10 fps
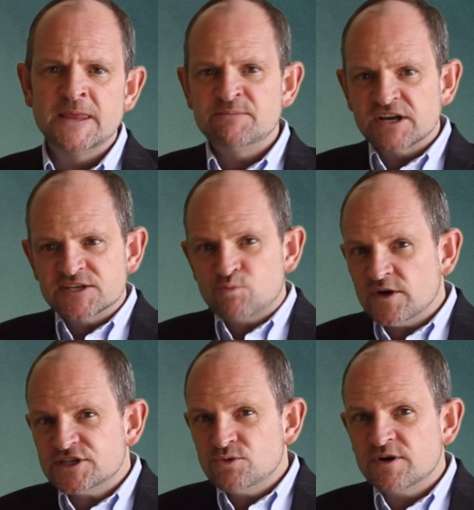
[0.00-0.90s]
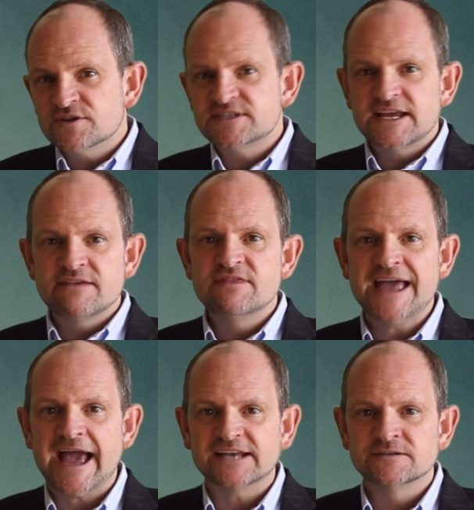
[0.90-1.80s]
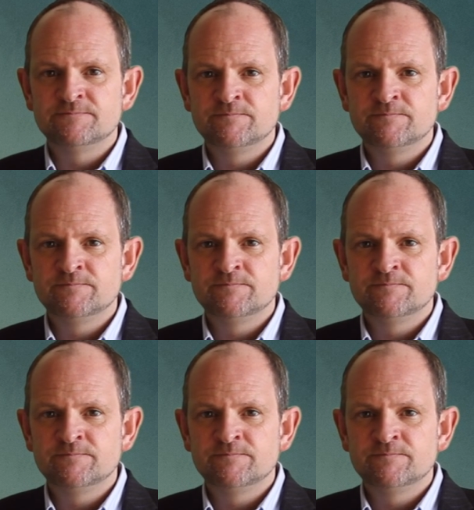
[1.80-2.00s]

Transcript: Because once you understand that,